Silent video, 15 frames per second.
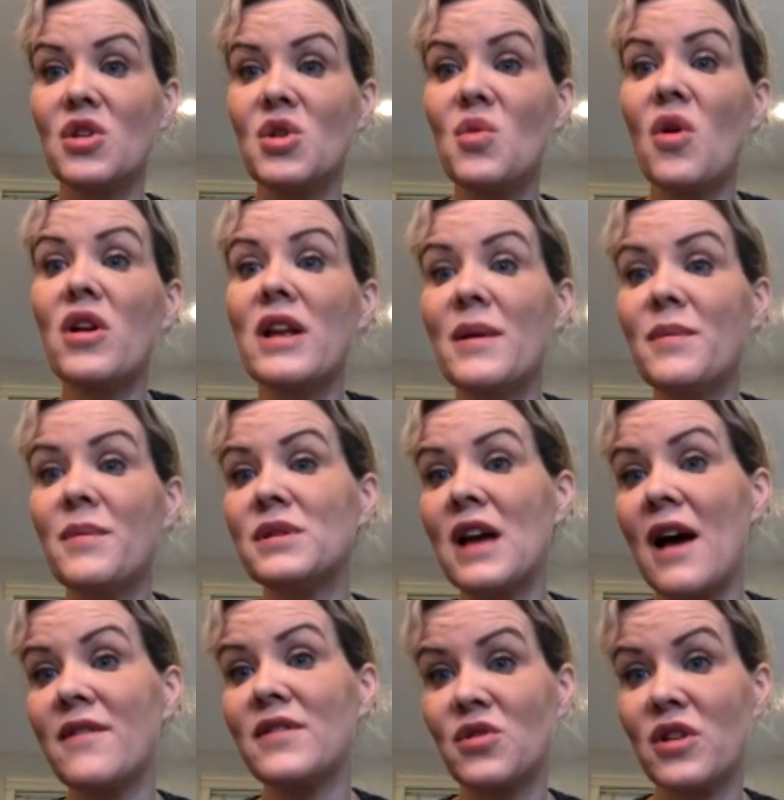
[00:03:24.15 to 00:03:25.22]
you aren't able to
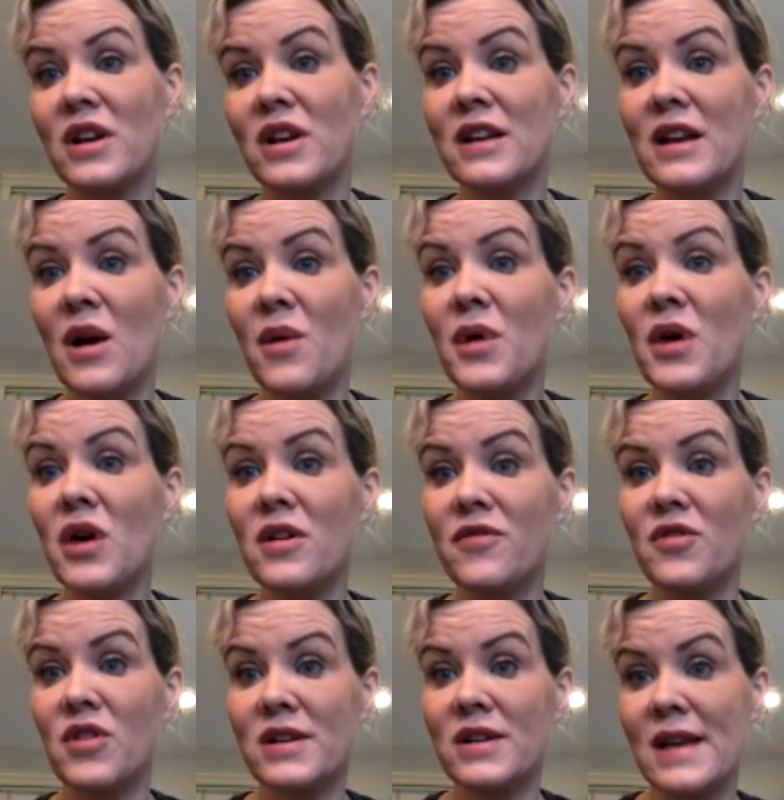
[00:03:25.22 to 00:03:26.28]
have a surrogate in Alberta,
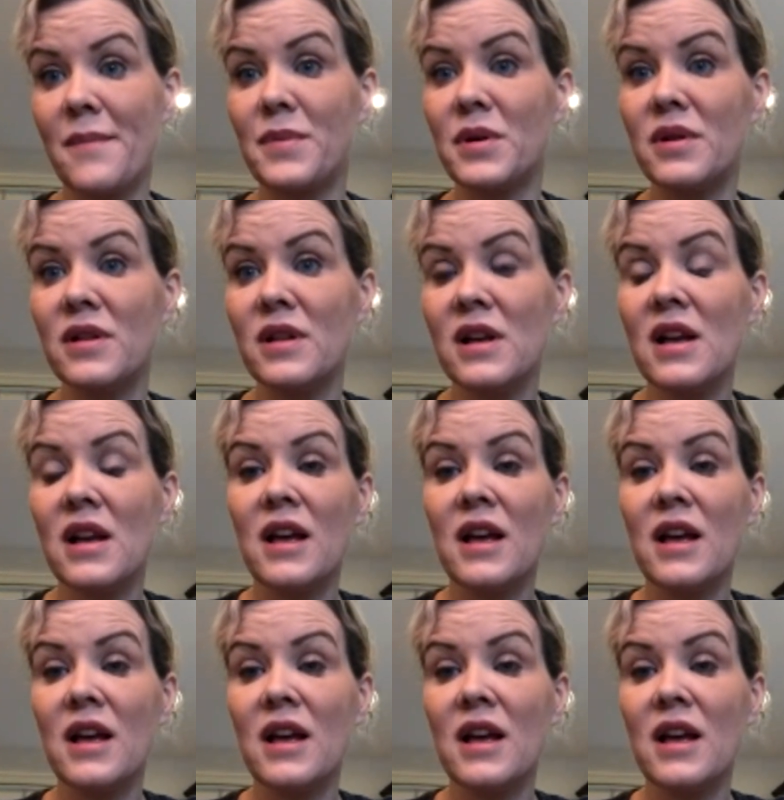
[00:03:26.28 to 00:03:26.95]
for example.